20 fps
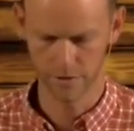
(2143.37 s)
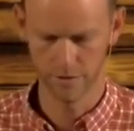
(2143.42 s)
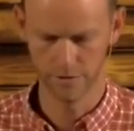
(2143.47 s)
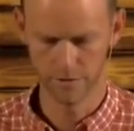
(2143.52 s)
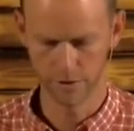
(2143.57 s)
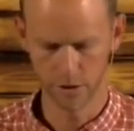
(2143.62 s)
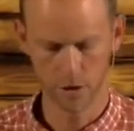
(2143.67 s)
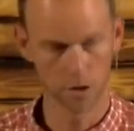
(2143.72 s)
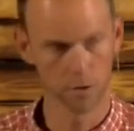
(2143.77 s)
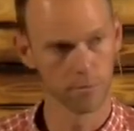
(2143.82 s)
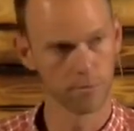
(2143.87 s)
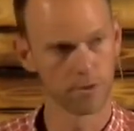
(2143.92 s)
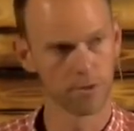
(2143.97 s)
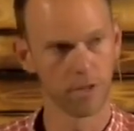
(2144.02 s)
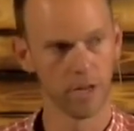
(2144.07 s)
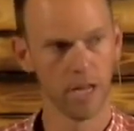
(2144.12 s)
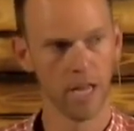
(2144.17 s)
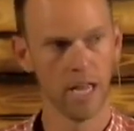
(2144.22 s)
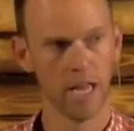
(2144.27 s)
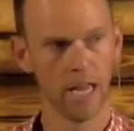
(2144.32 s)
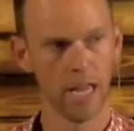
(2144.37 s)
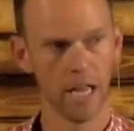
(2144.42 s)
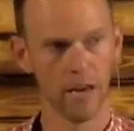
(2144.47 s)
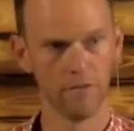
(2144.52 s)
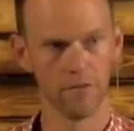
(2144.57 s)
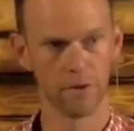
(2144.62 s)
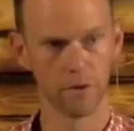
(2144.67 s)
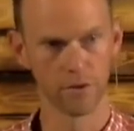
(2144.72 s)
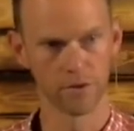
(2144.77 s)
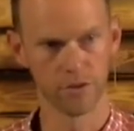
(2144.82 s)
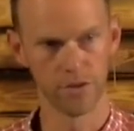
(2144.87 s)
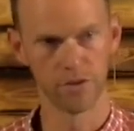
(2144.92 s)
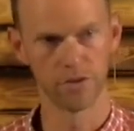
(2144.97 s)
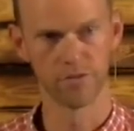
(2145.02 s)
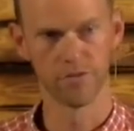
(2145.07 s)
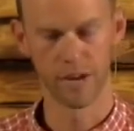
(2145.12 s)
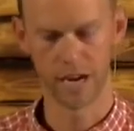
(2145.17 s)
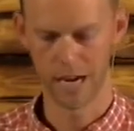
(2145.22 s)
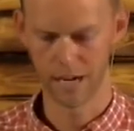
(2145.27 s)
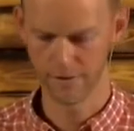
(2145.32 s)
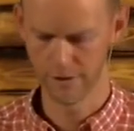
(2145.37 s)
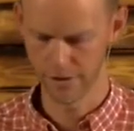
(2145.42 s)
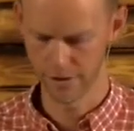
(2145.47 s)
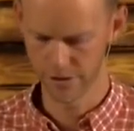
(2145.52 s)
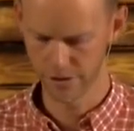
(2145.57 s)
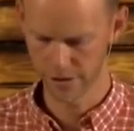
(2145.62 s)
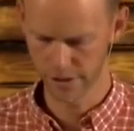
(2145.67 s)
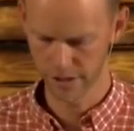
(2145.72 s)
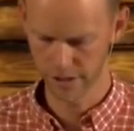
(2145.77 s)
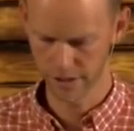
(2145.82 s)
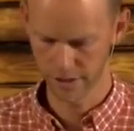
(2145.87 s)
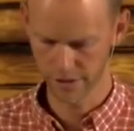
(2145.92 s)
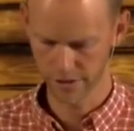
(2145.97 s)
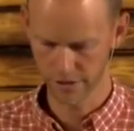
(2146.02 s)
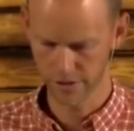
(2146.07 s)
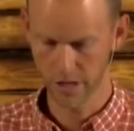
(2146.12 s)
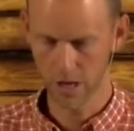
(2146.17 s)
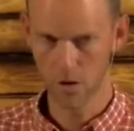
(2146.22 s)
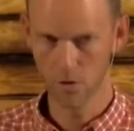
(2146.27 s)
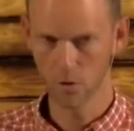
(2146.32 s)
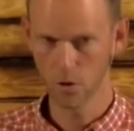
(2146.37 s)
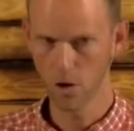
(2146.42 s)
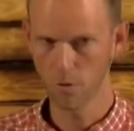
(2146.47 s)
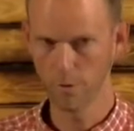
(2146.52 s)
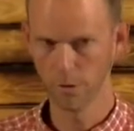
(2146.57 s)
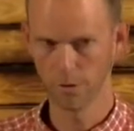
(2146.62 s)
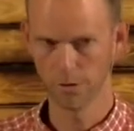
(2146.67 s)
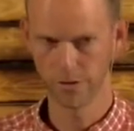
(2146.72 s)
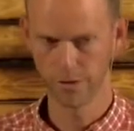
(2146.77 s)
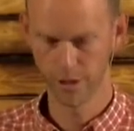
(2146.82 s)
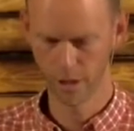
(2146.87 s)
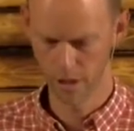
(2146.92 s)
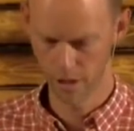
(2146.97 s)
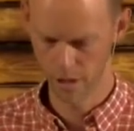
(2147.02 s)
of the verbs? in verses 5 and 6. We're almost